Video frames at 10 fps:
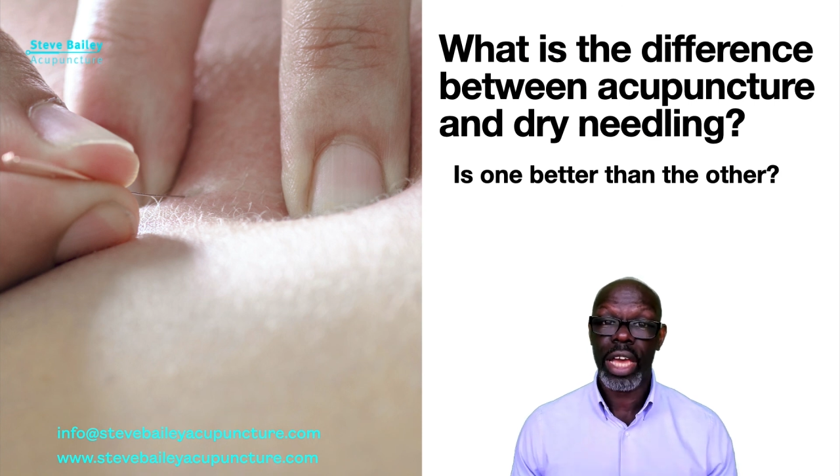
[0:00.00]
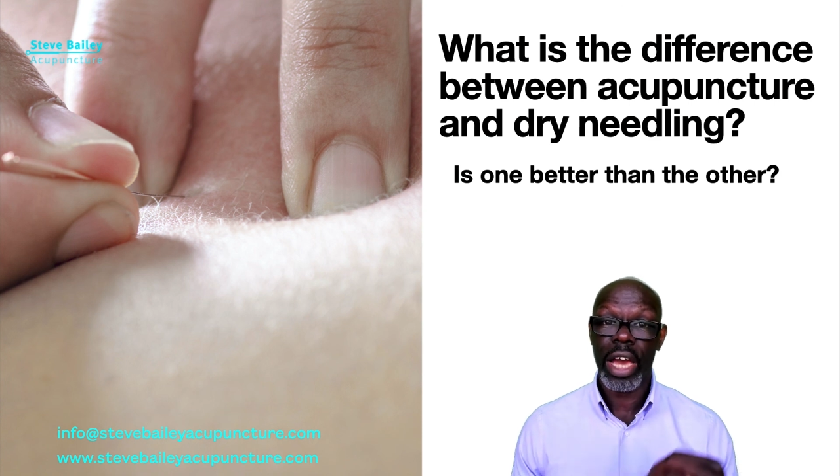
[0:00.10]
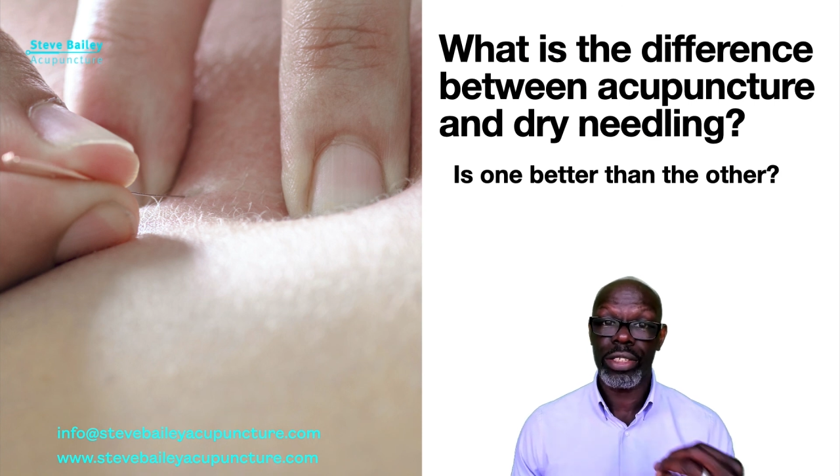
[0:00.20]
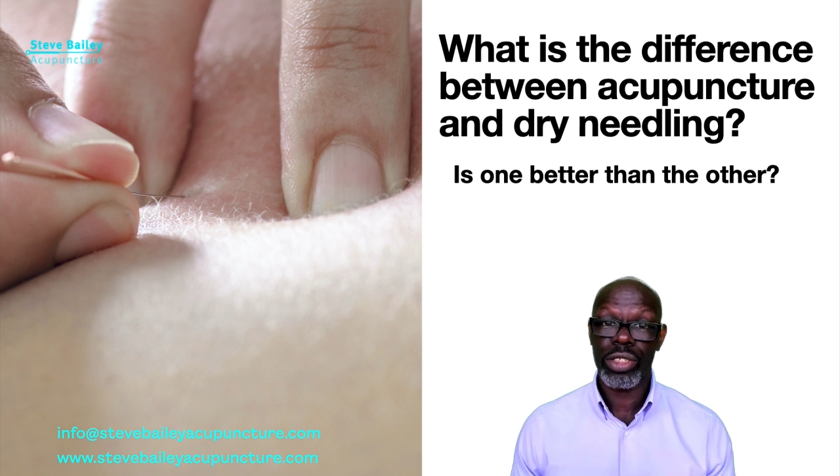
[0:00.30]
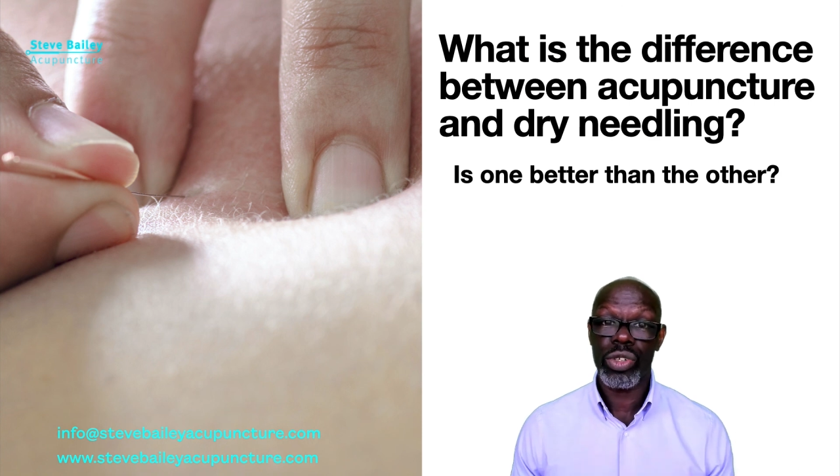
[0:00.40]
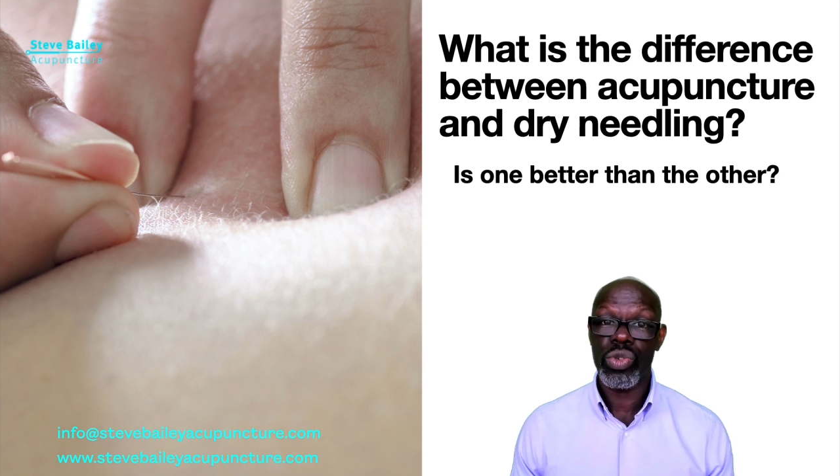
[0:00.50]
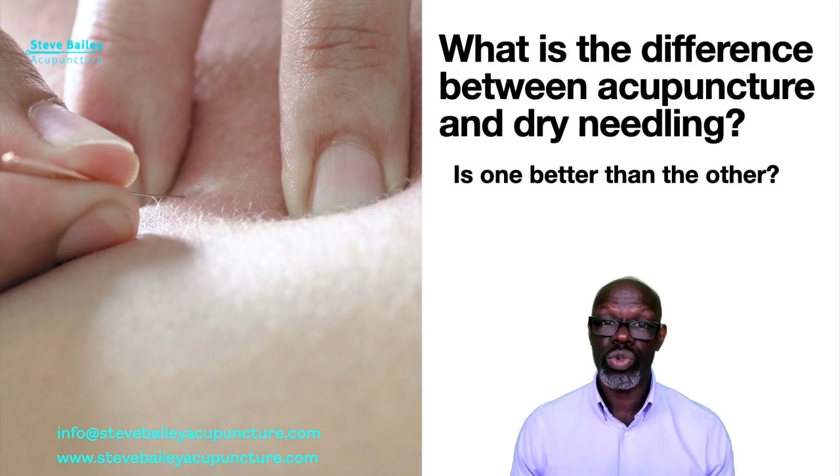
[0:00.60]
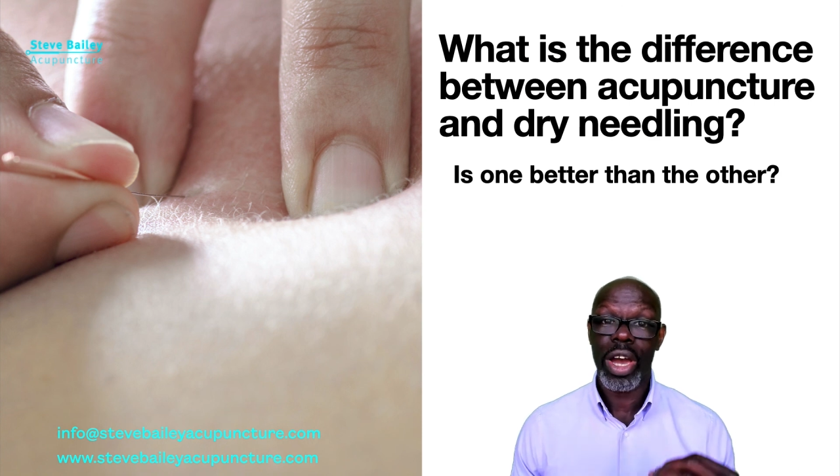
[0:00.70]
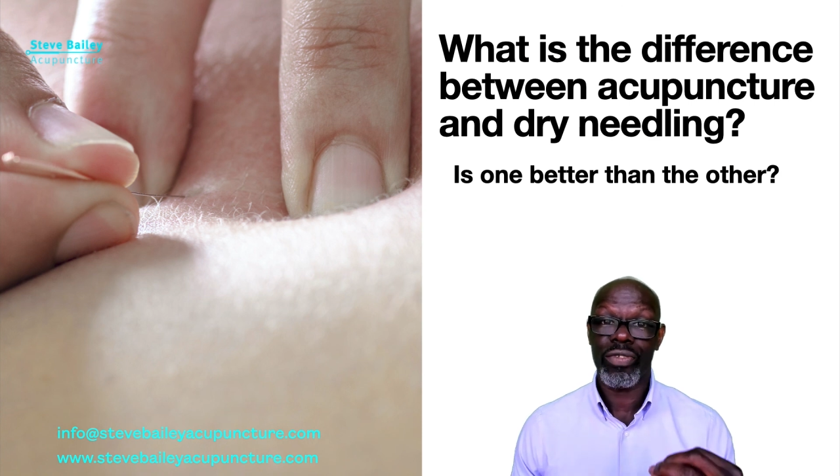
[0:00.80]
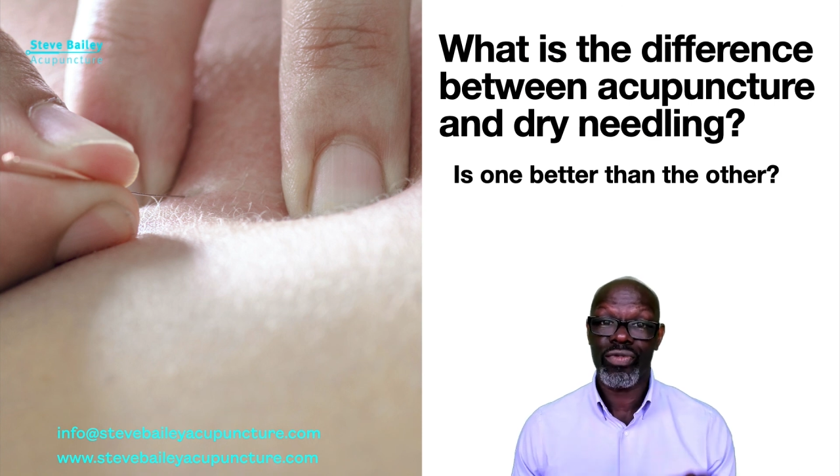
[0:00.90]
I do
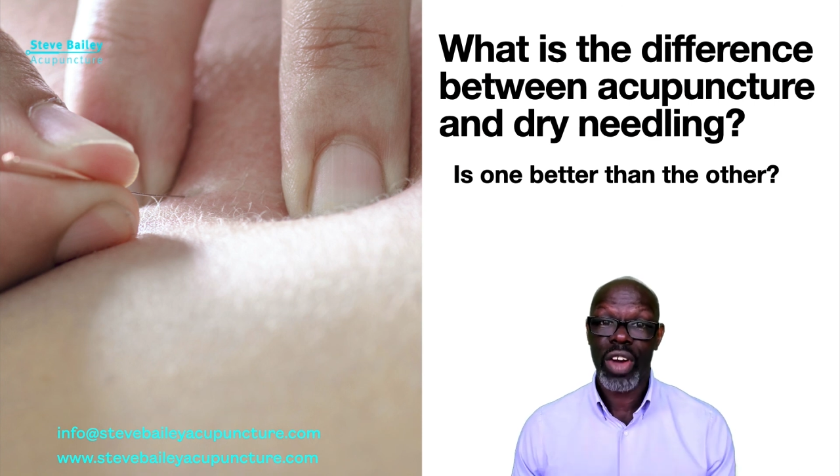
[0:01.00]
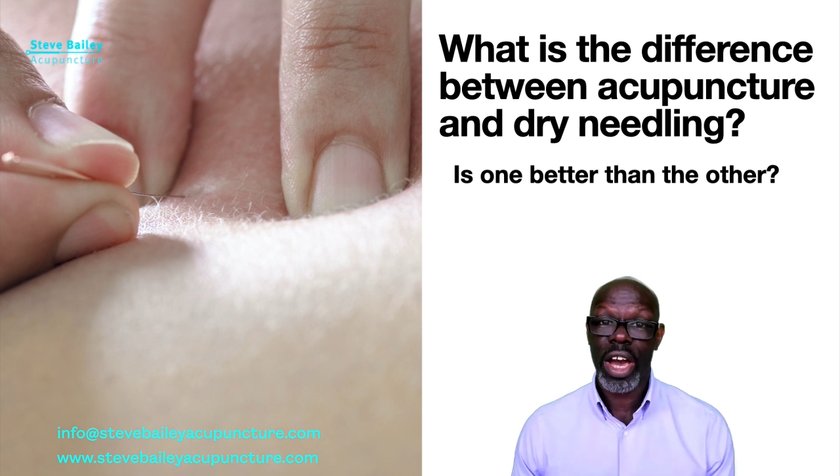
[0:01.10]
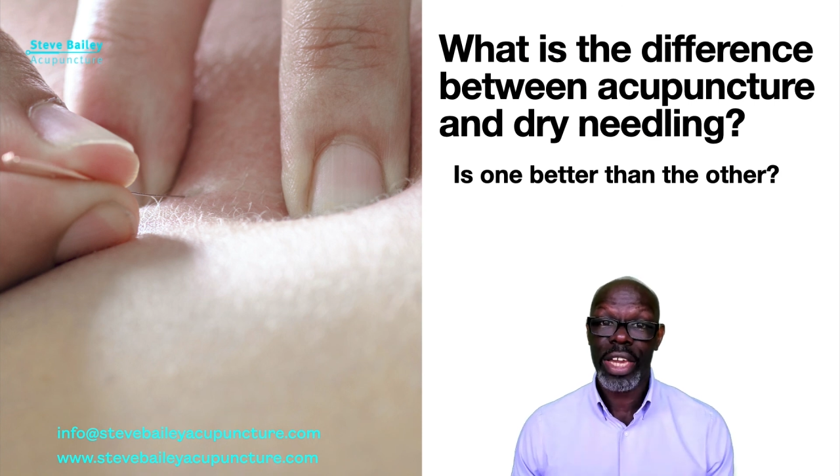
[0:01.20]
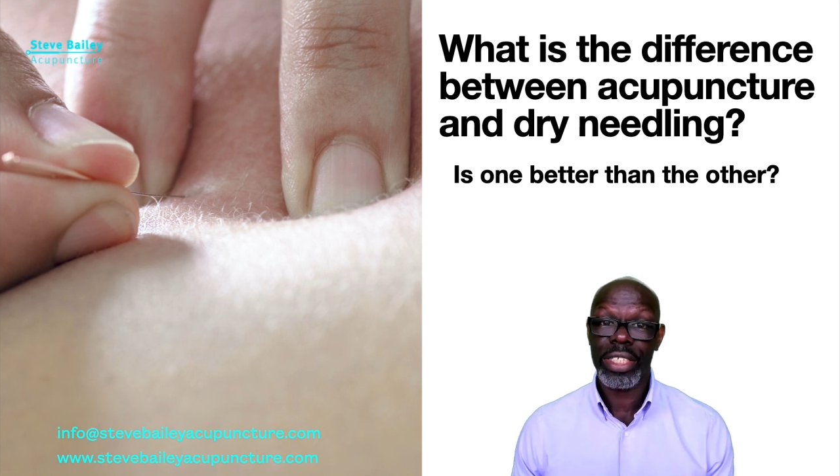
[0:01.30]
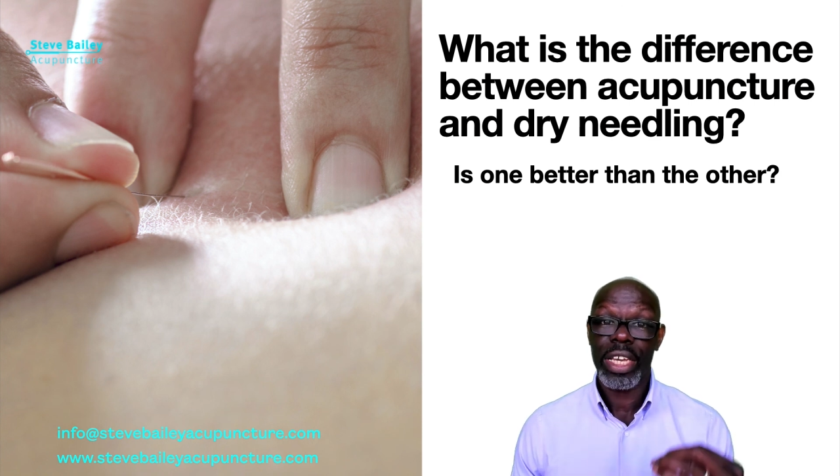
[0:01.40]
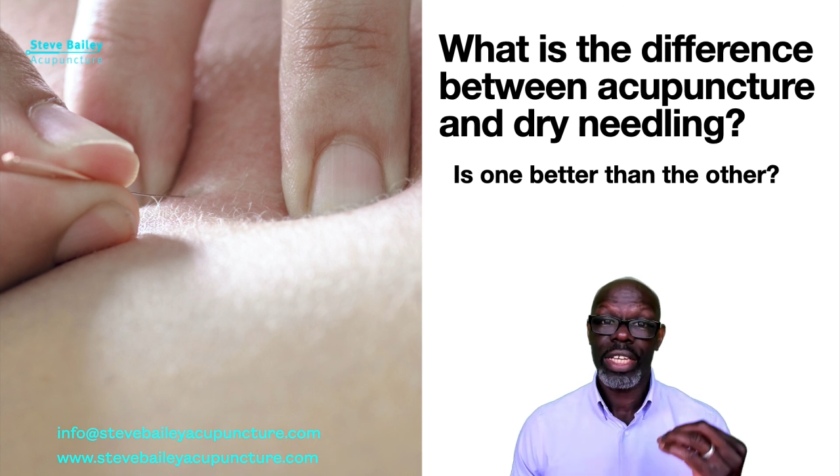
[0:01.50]
advise